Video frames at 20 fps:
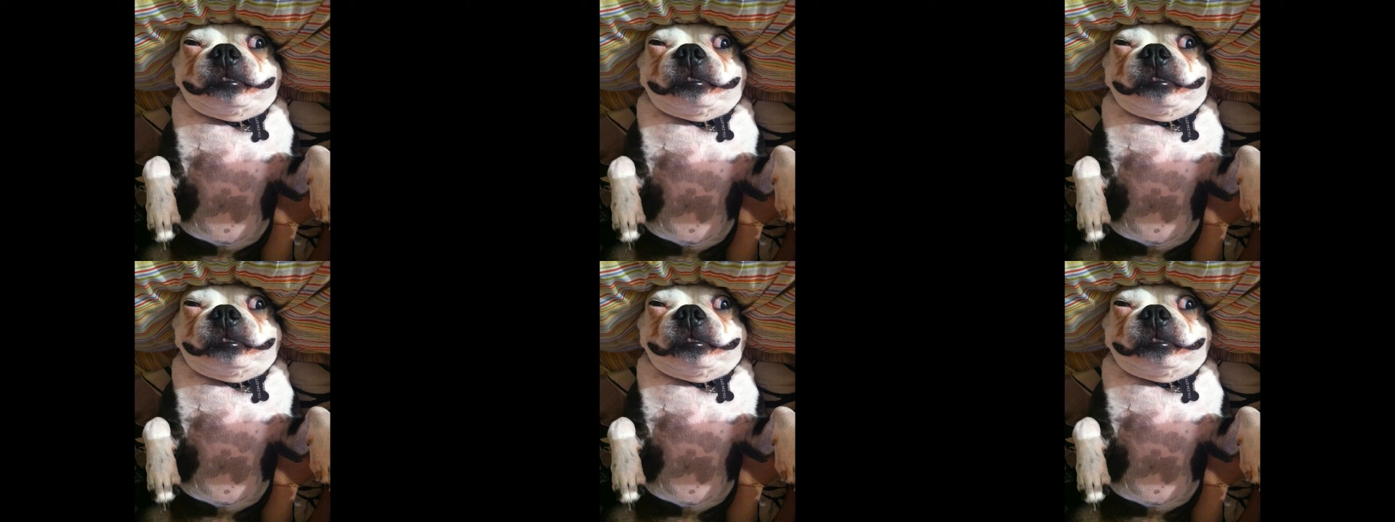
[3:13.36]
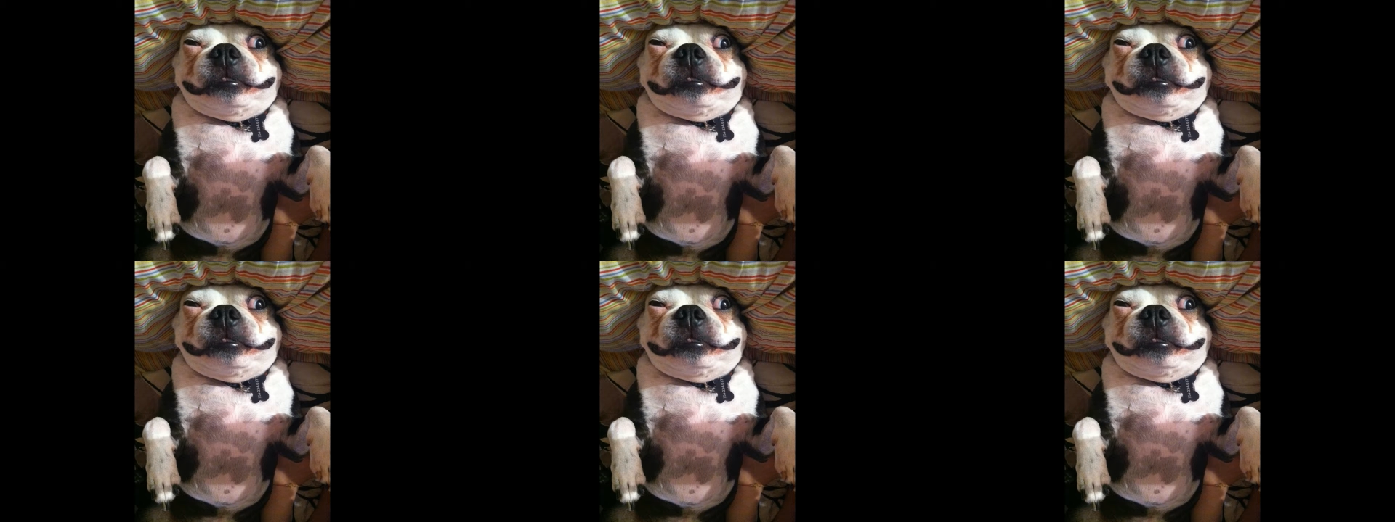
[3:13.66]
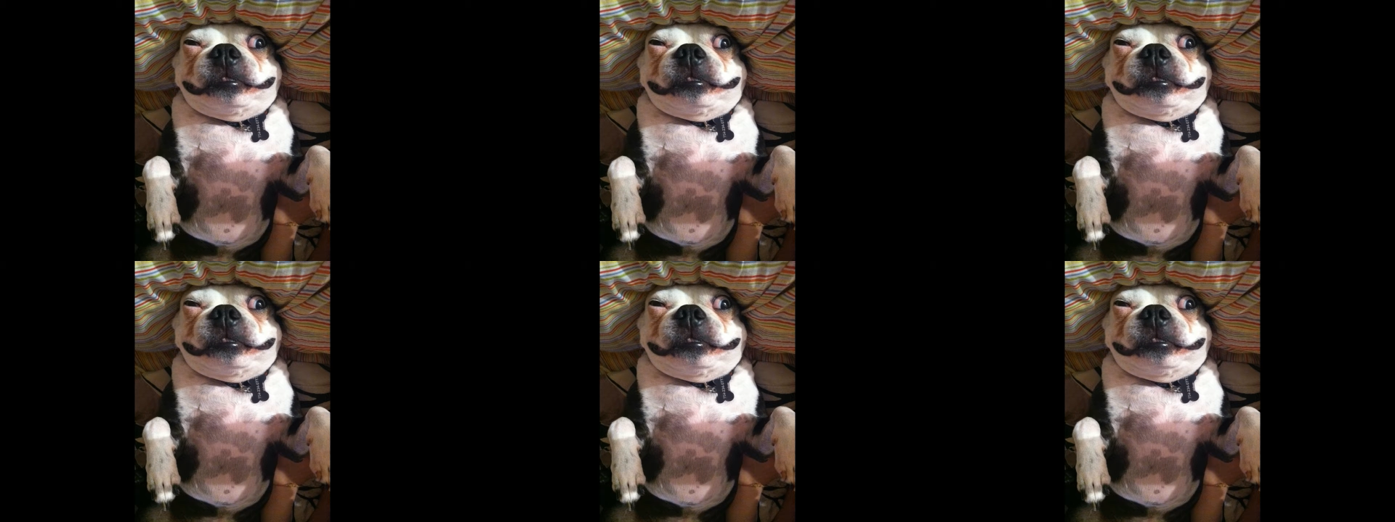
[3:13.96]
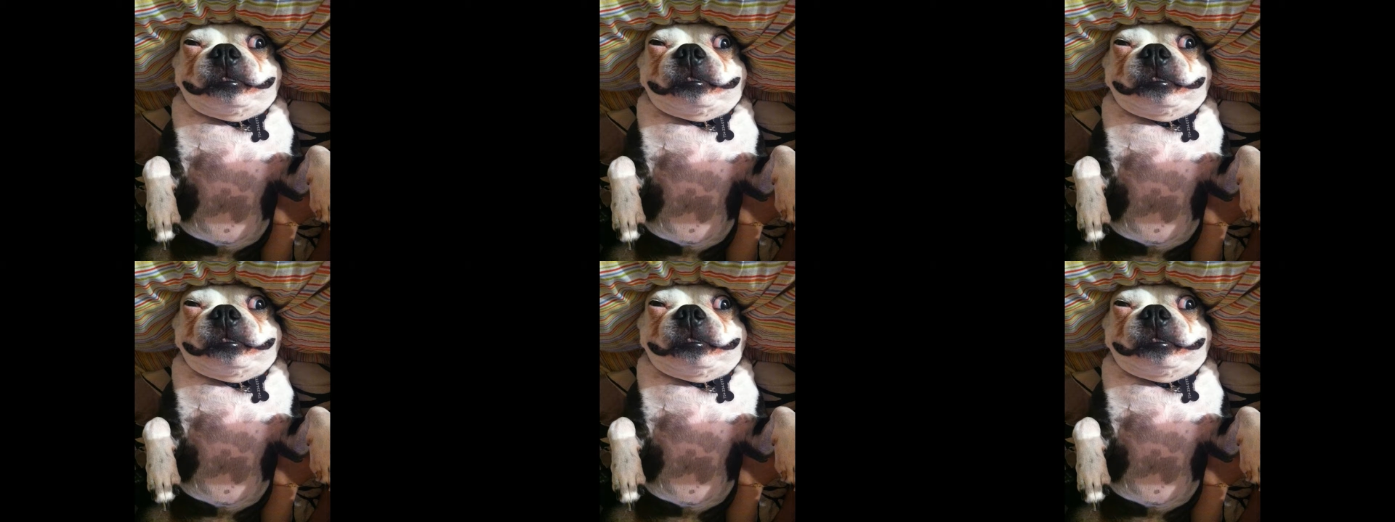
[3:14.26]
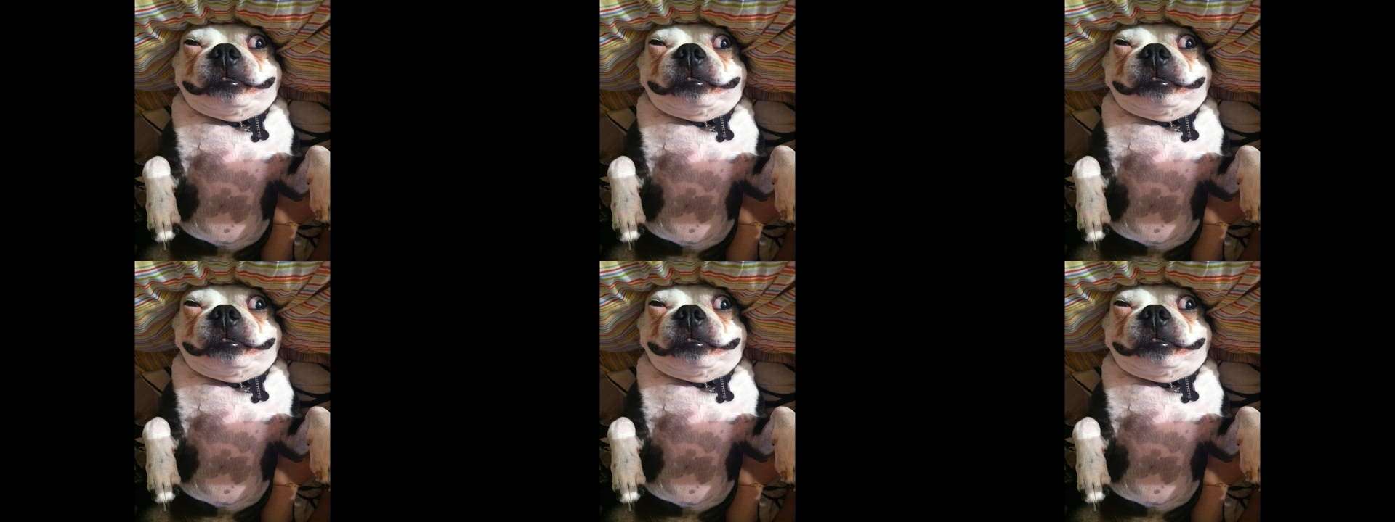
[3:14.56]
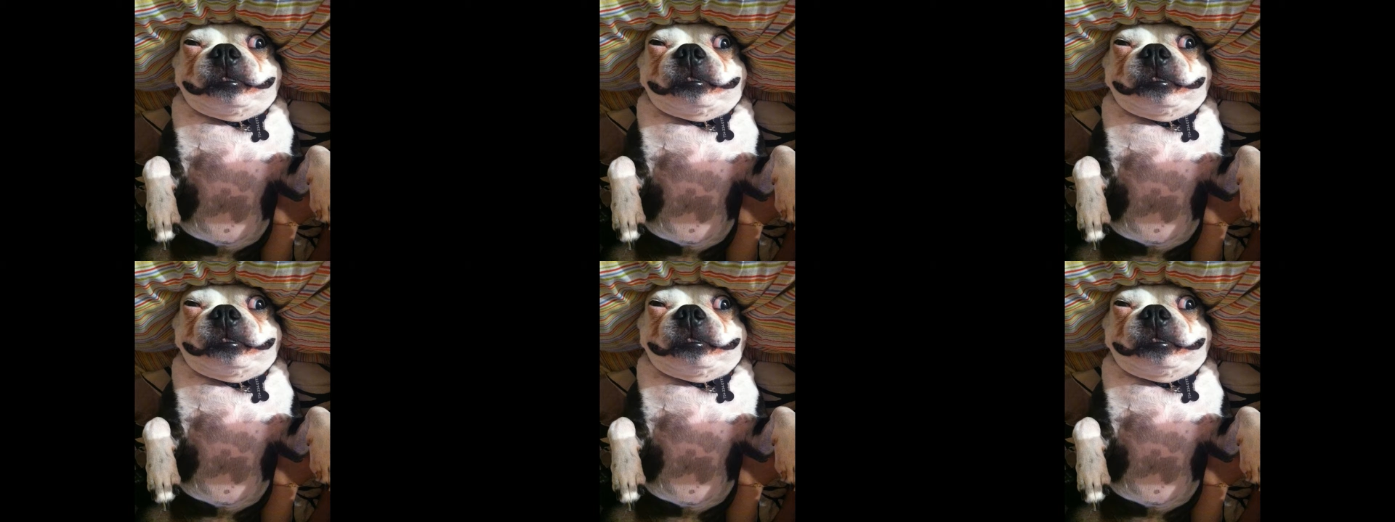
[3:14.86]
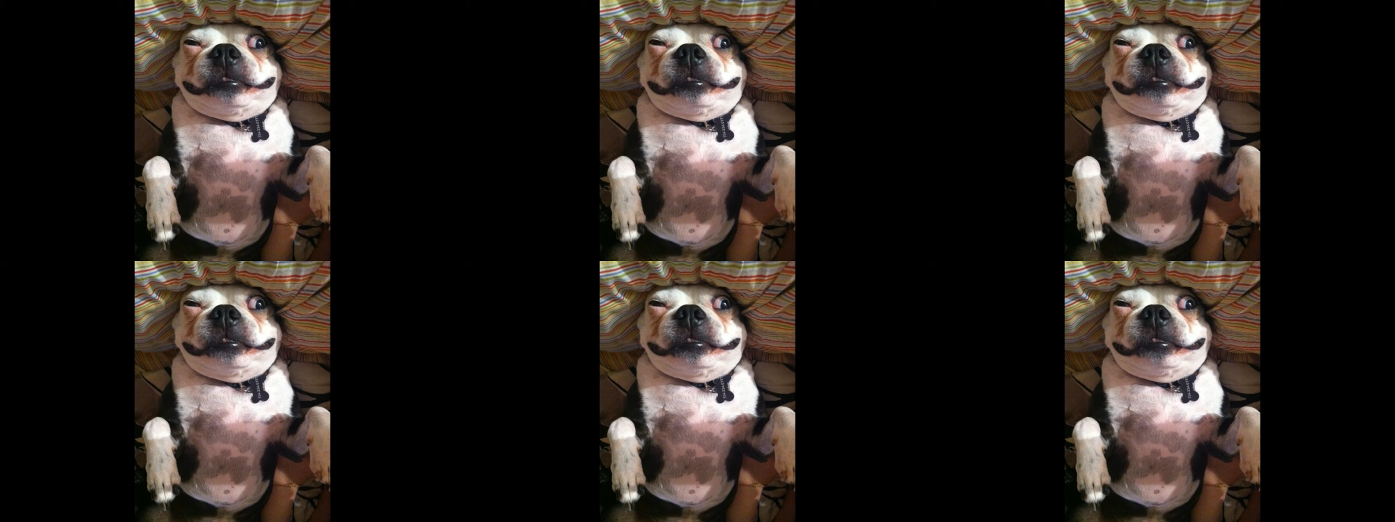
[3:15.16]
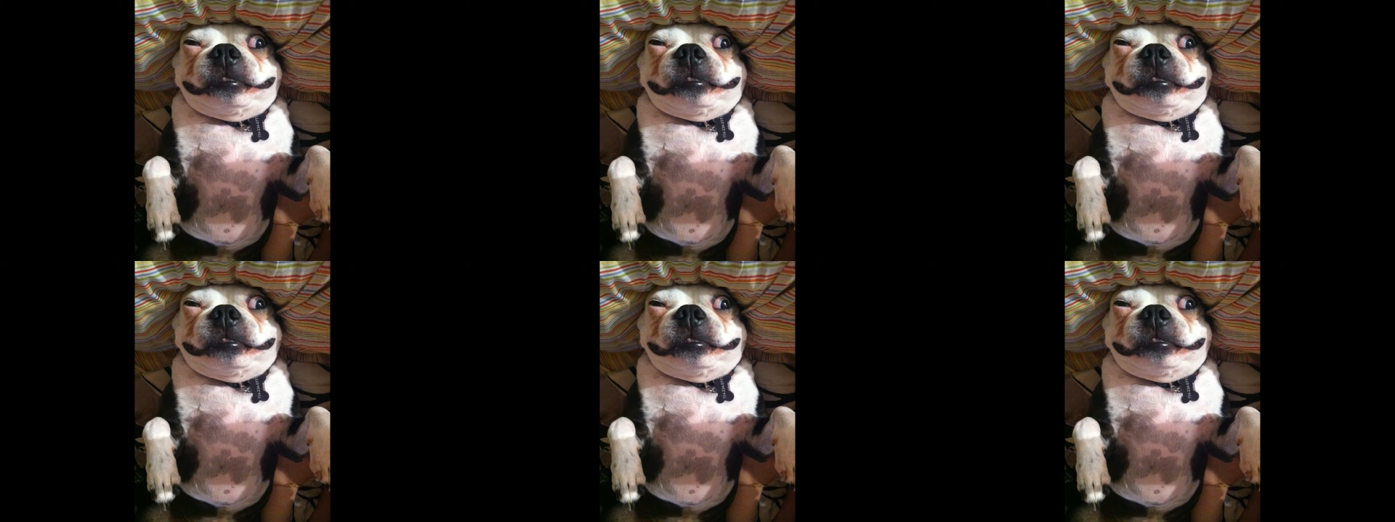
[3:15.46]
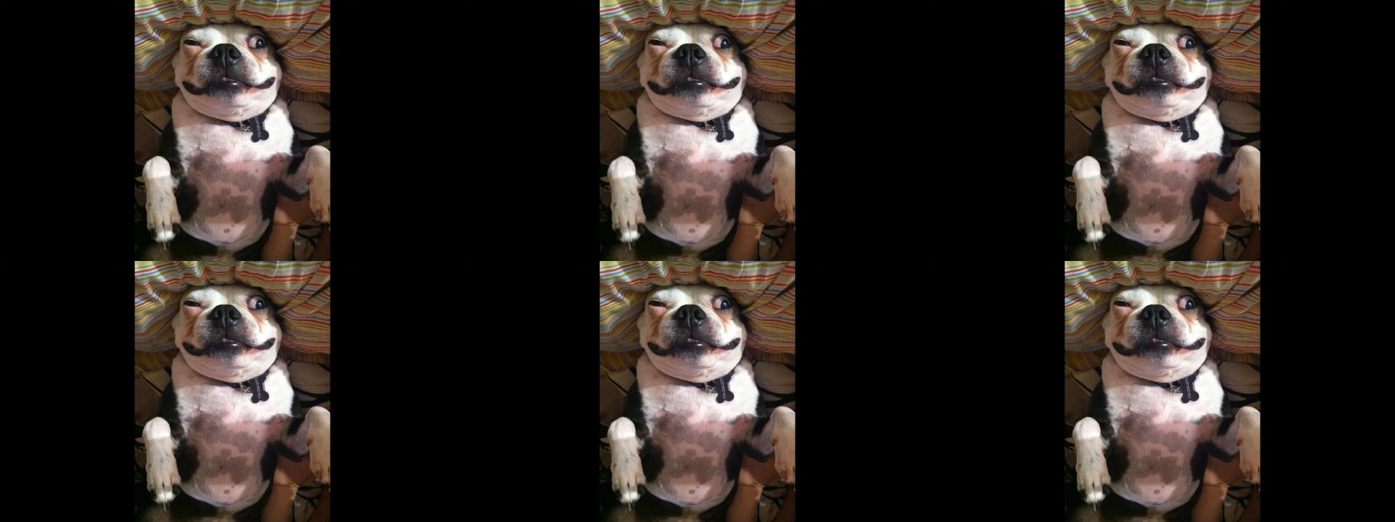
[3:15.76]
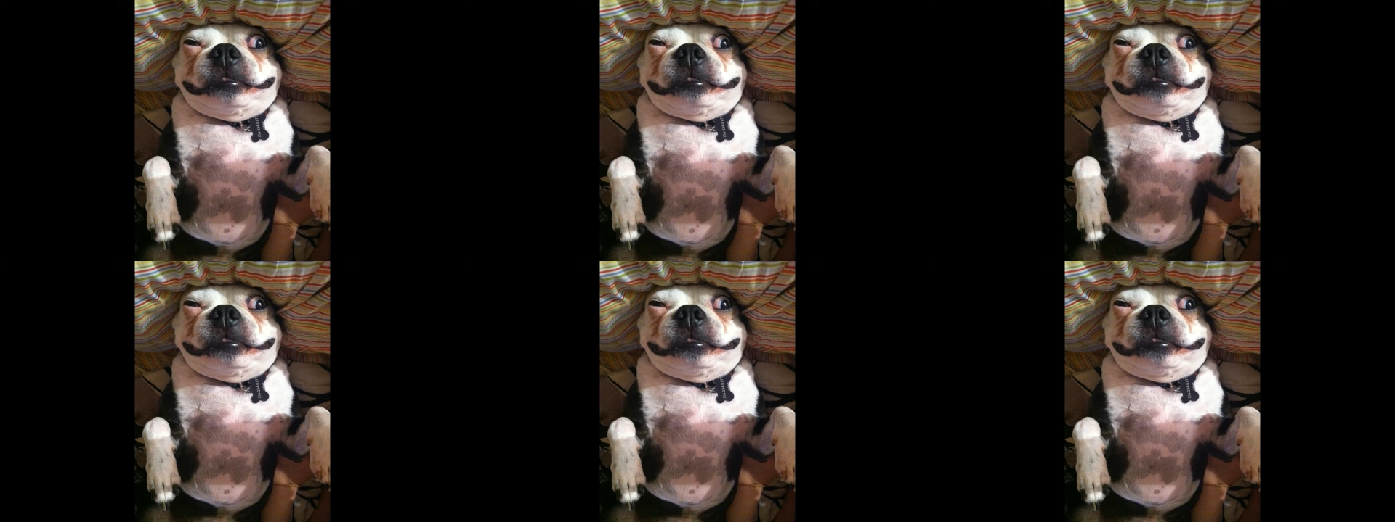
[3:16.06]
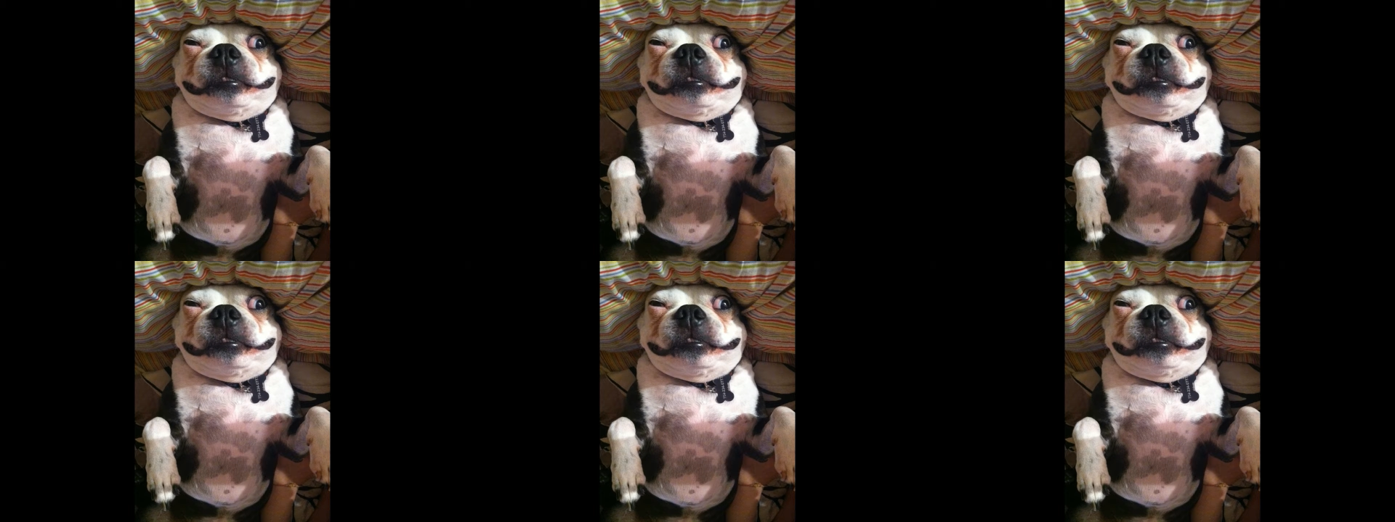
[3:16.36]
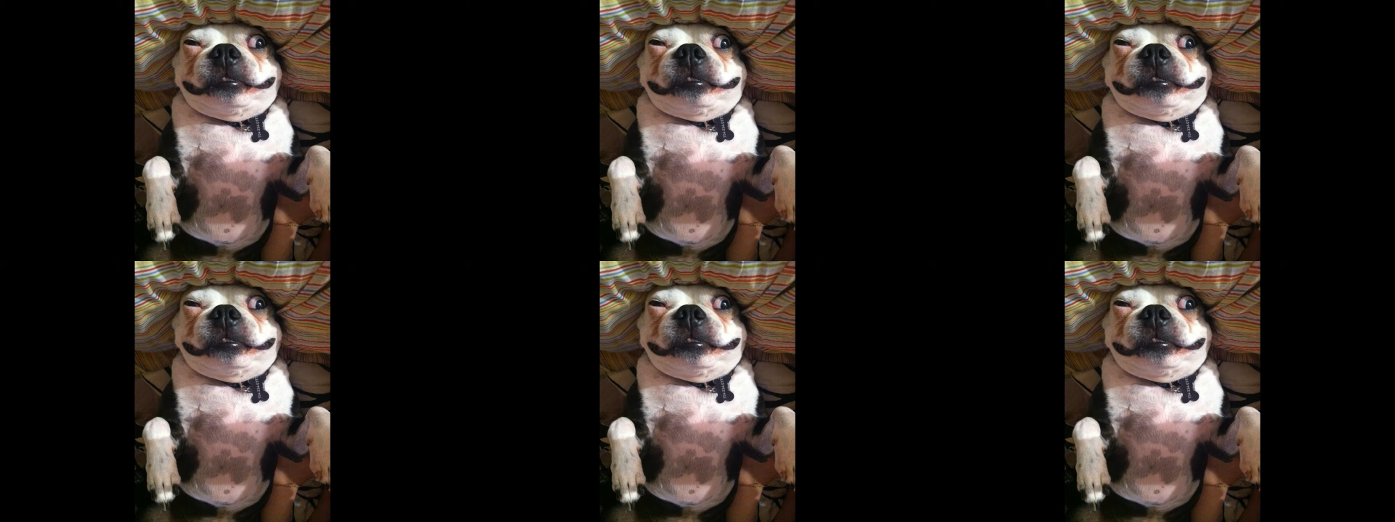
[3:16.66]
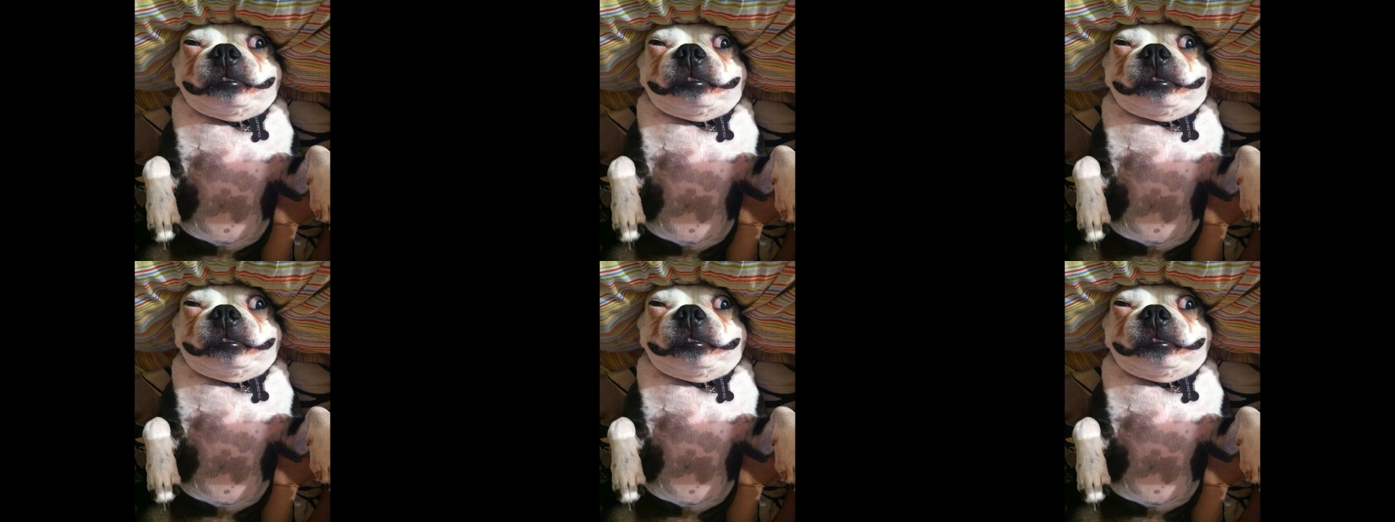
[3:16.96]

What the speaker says: No face is visible, so there are no lips to read.